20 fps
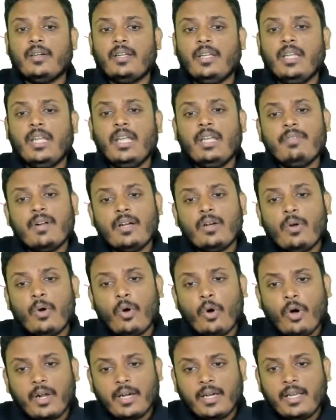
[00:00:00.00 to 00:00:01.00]
Even
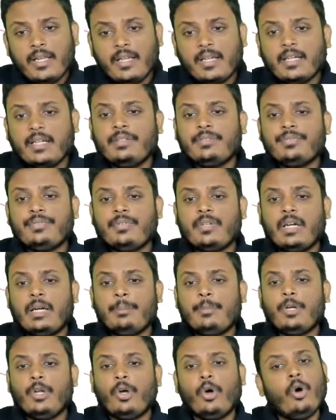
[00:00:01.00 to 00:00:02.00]
orally
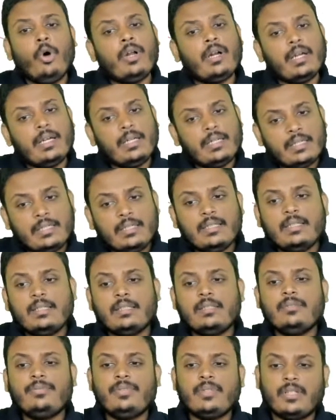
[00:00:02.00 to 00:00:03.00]
confirmed or written
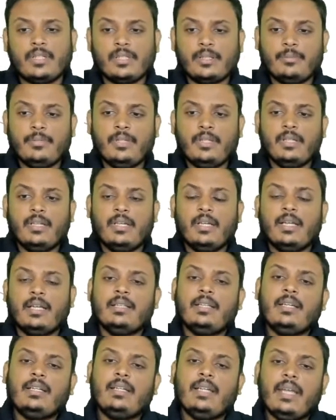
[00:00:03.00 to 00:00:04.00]
confirmed,
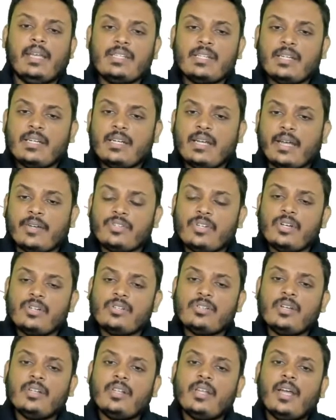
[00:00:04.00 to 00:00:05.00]
that
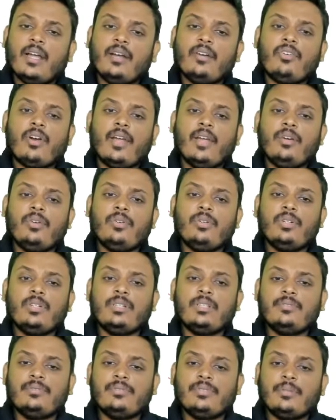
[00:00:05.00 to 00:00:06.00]
assertion they are trying to
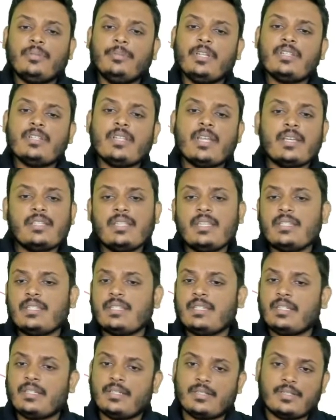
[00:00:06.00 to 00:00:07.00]
confirm is
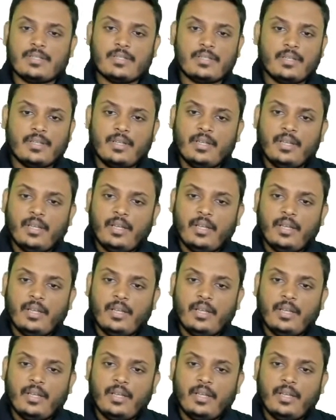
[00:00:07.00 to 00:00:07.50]
existence.